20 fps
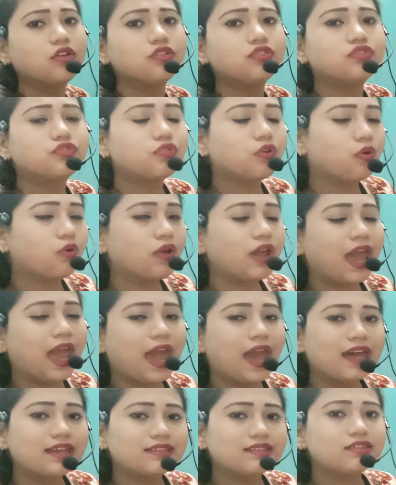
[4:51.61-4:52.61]
So
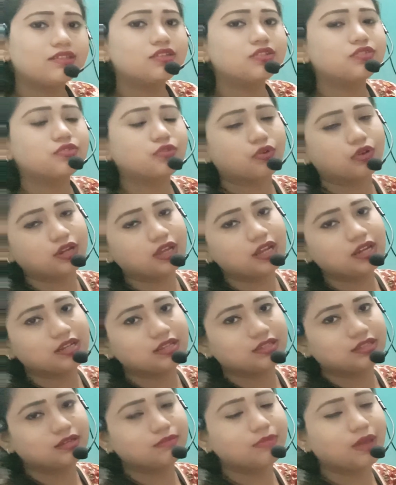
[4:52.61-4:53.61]
as this
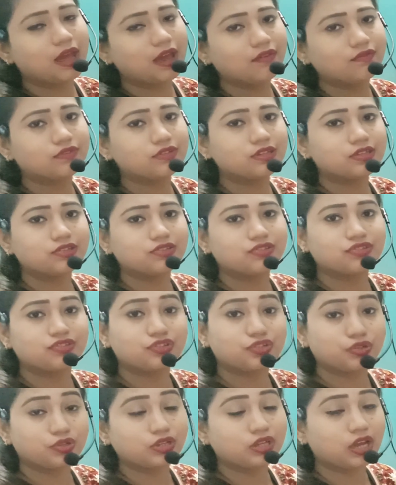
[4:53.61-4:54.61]
organism have this
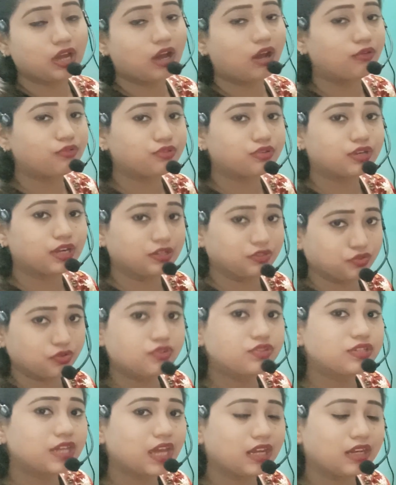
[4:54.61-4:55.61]
thick outer
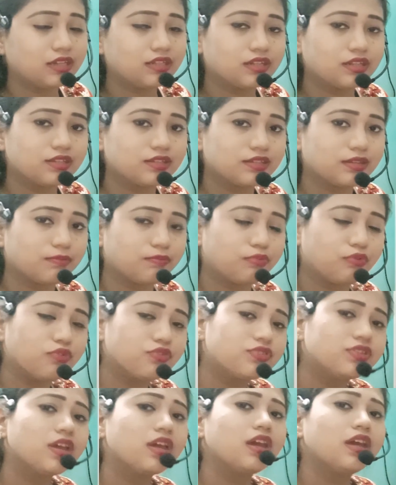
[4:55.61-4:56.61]
exoskeleton,
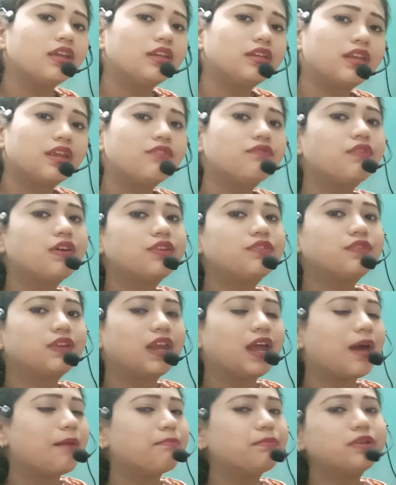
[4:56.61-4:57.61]
suppose, then what will
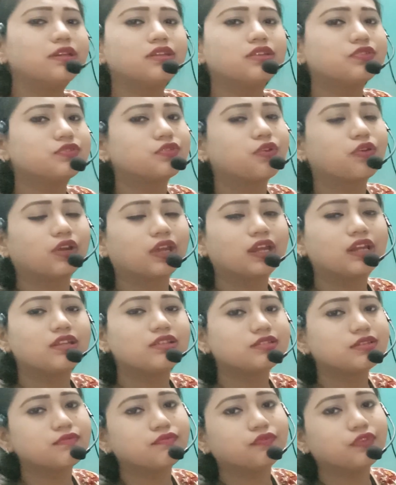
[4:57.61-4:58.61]
happen? This
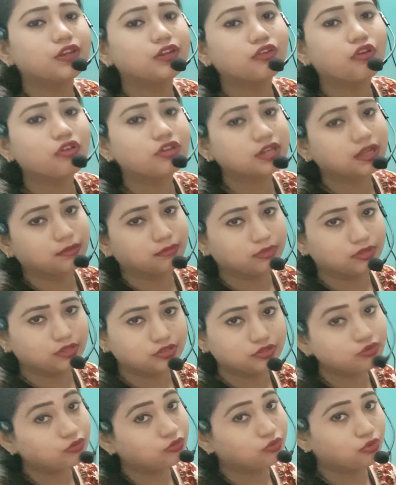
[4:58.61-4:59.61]
organism will not able
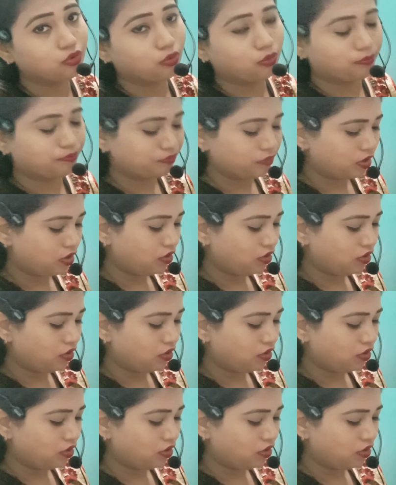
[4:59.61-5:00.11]
to grow.